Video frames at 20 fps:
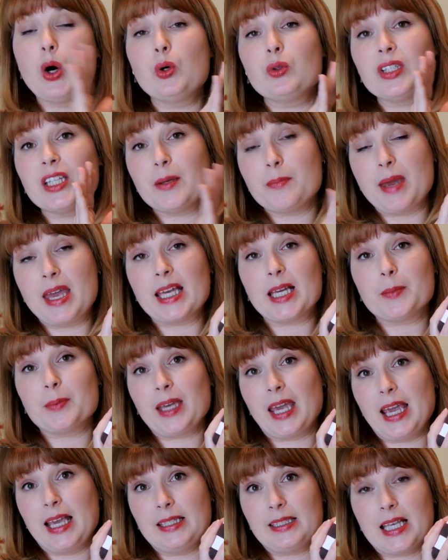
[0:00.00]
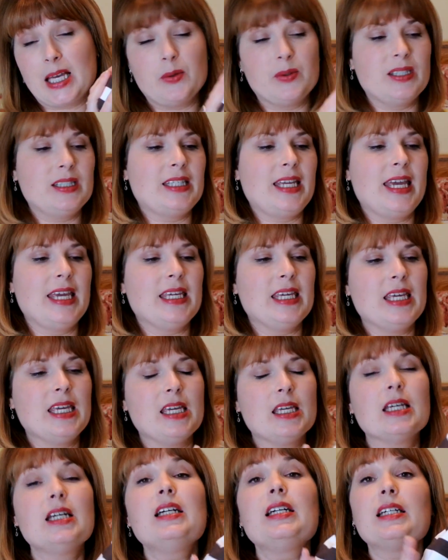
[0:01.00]
only makeup case I was
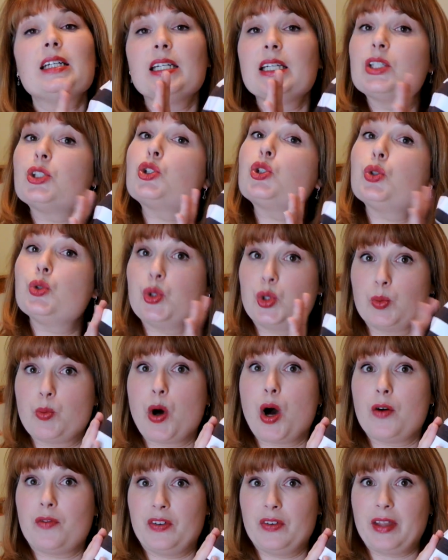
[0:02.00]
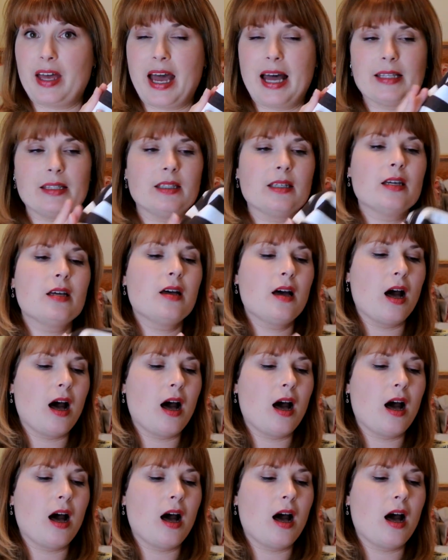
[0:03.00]
taking, it's too small for that.